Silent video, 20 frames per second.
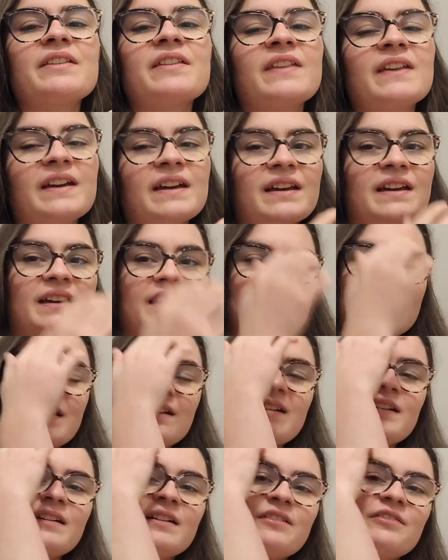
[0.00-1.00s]
they
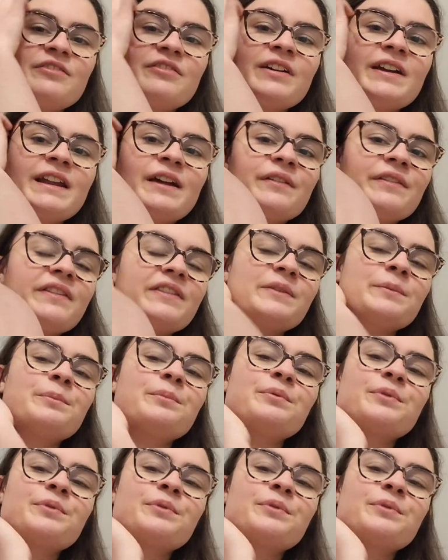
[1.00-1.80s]
find out the